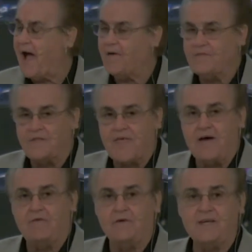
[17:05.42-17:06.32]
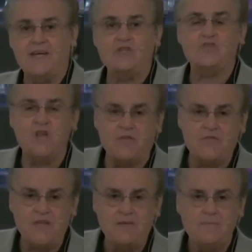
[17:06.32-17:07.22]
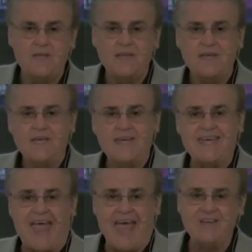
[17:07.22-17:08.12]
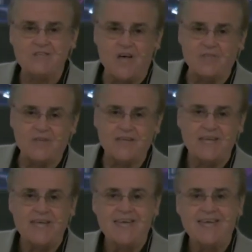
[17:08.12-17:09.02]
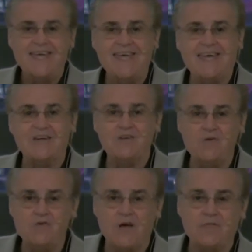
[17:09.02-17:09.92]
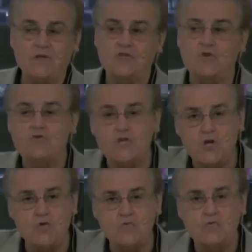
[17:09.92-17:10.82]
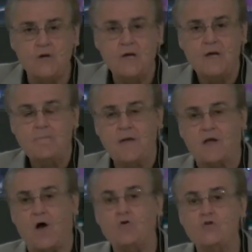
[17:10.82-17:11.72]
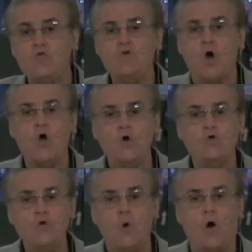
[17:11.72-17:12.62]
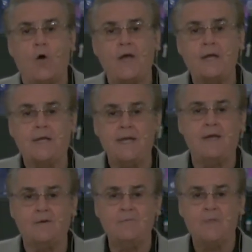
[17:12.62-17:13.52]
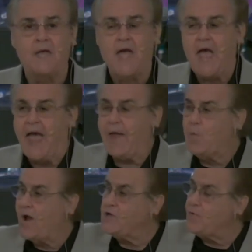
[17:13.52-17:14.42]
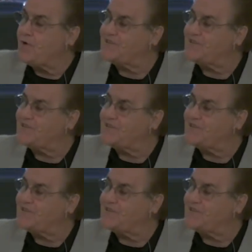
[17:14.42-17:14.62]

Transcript: out the devil is nothing, he has nothing, he can do nothing to you because you know who you are in him. And when you